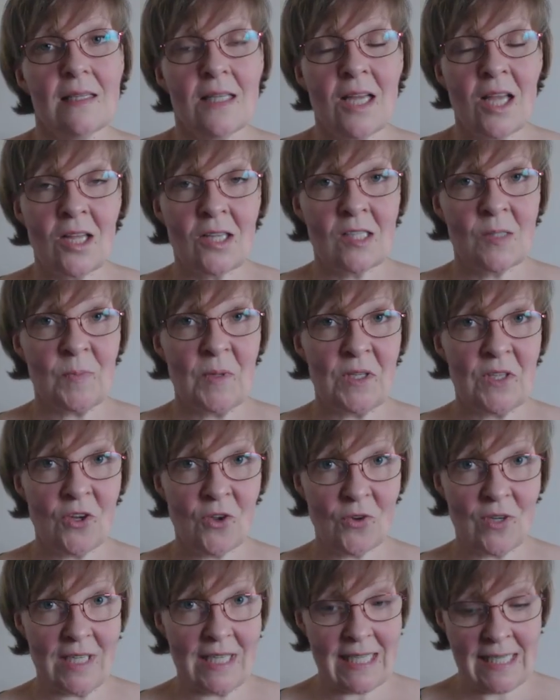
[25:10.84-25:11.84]
Last but
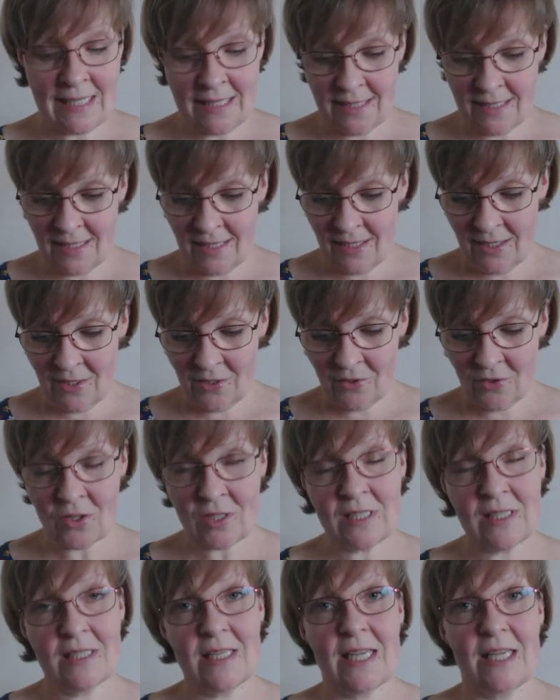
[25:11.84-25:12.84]
not least,
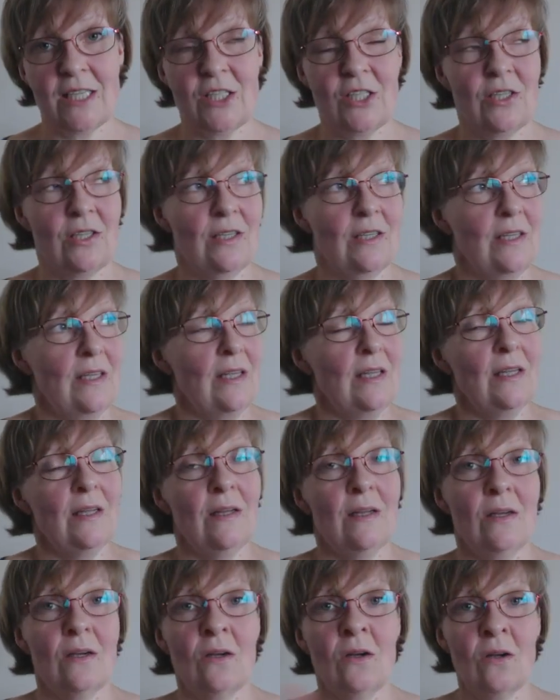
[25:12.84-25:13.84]
cross stitch.
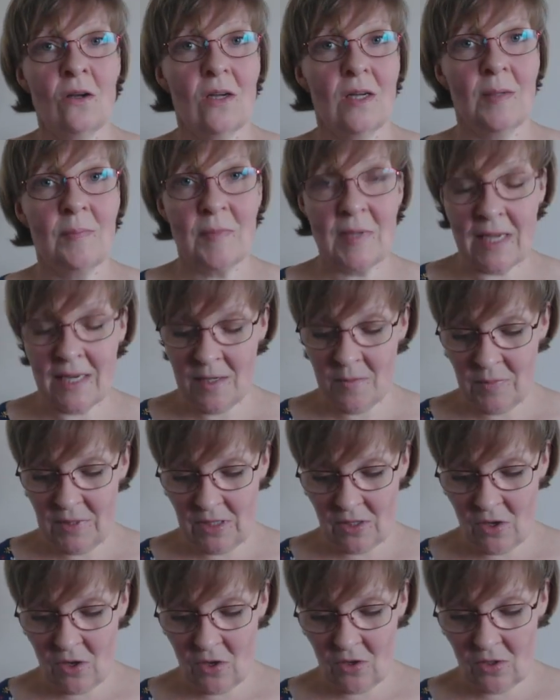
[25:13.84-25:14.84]
Oh, getting a
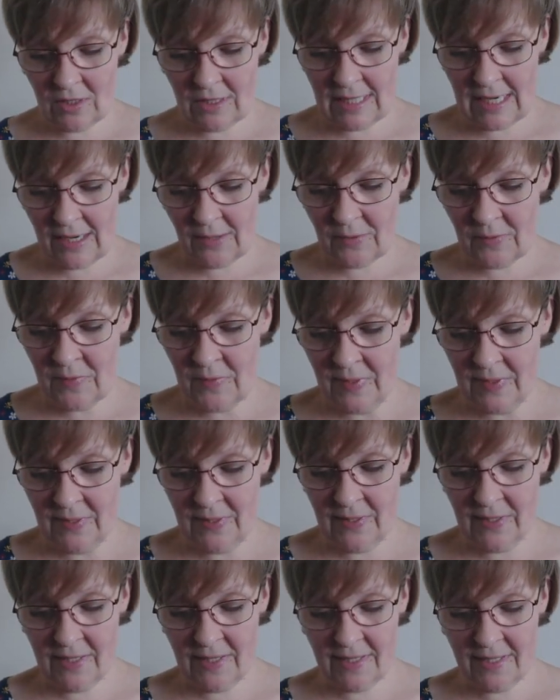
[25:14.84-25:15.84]
bit hot now.
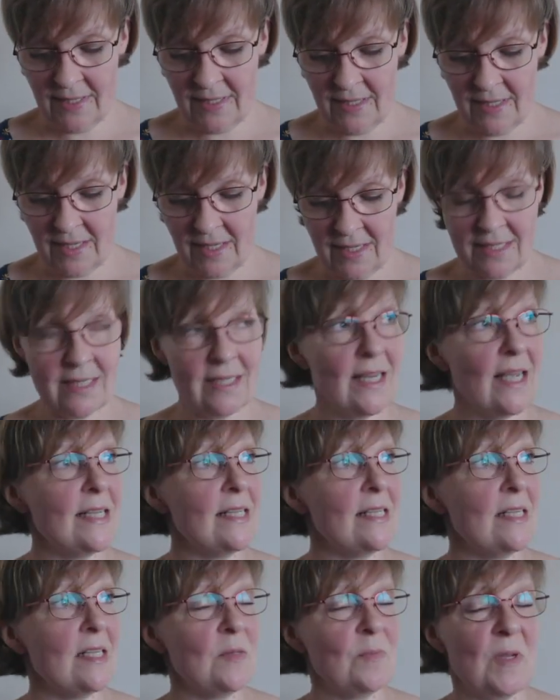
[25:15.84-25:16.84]
It's
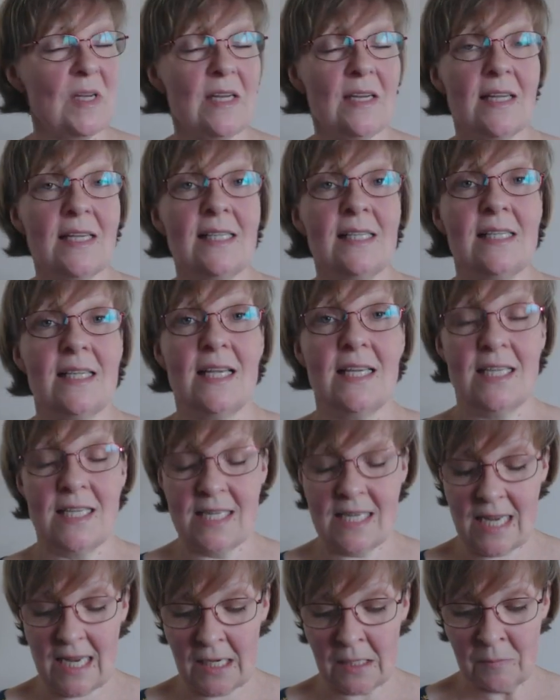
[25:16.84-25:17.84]
nice. It's been a nice day
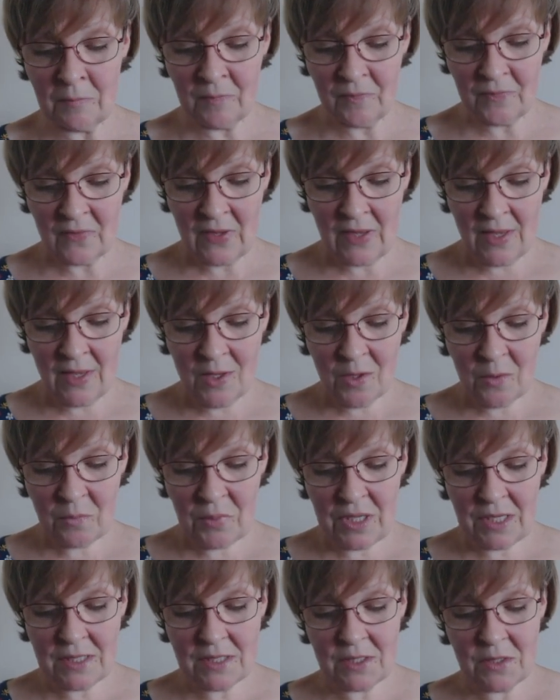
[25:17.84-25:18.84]
today,
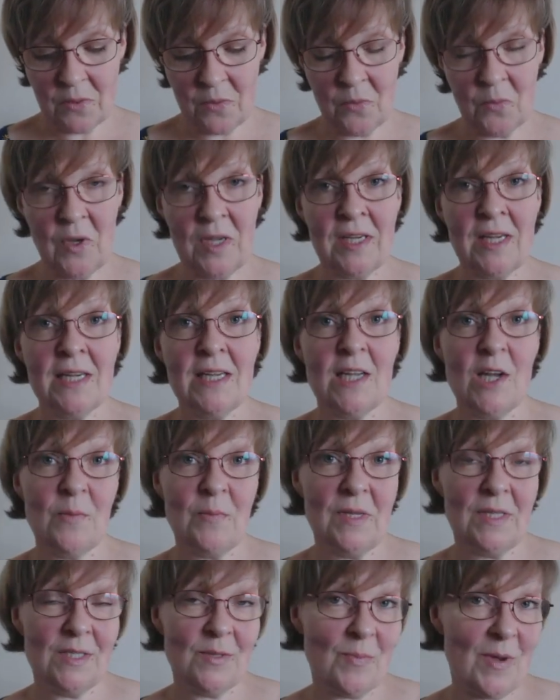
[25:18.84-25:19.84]
but when I
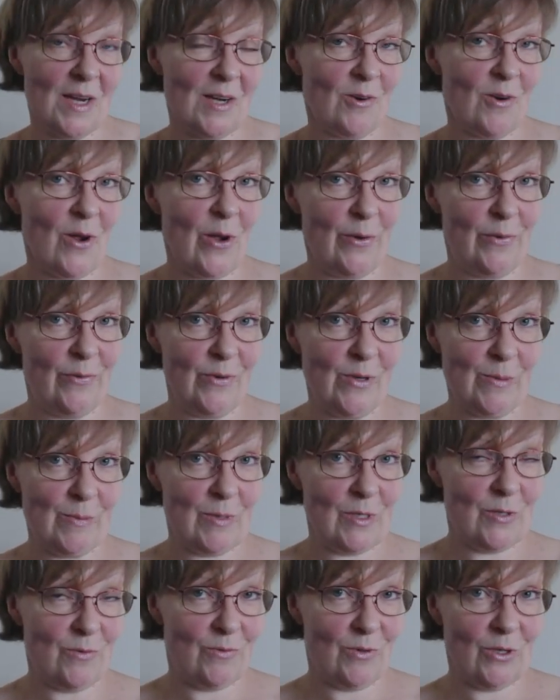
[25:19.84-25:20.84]
come into my craft
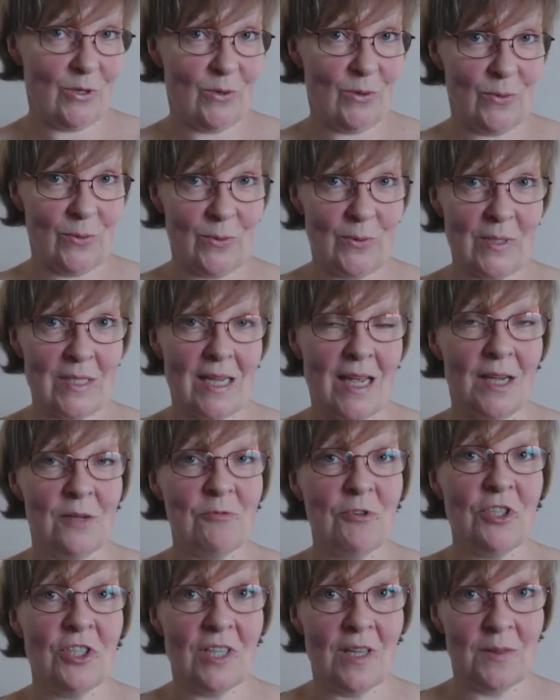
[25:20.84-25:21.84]
room to record, I
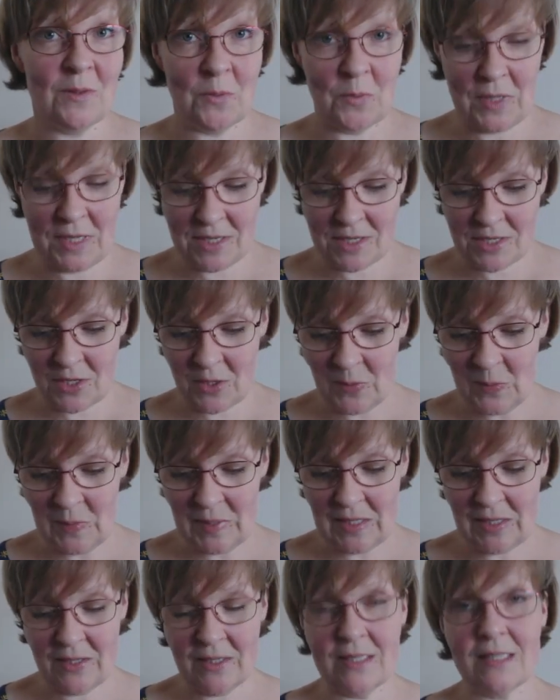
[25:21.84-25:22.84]
will shut the window
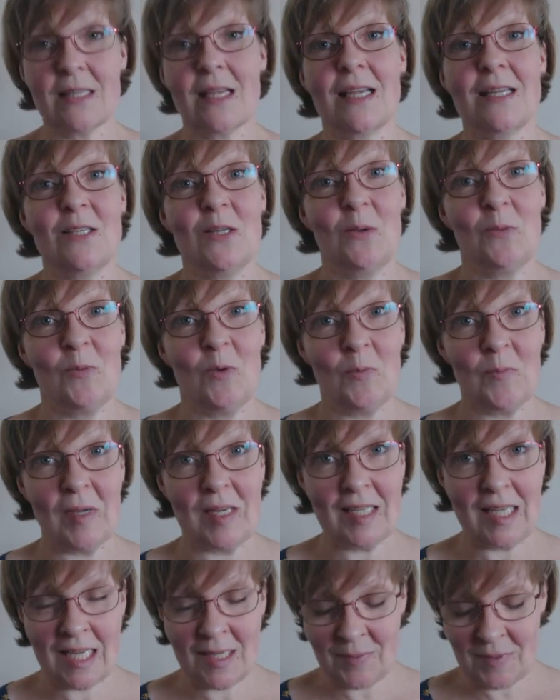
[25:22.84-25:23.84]
because I don't want
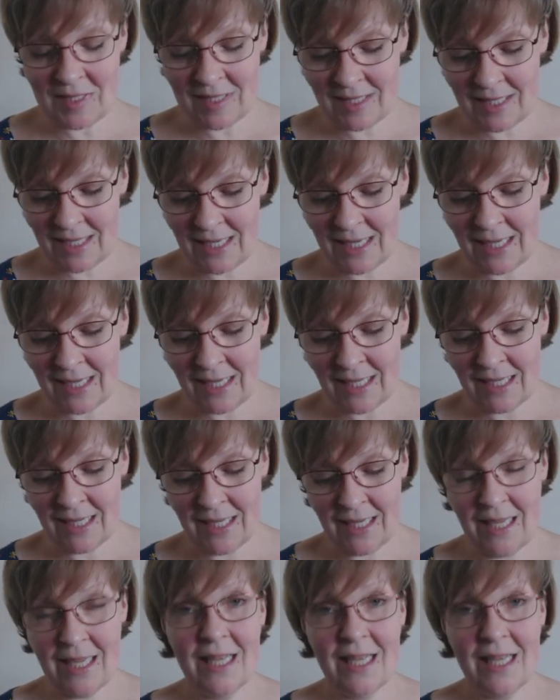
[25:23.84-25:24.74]
my neighbours to hear,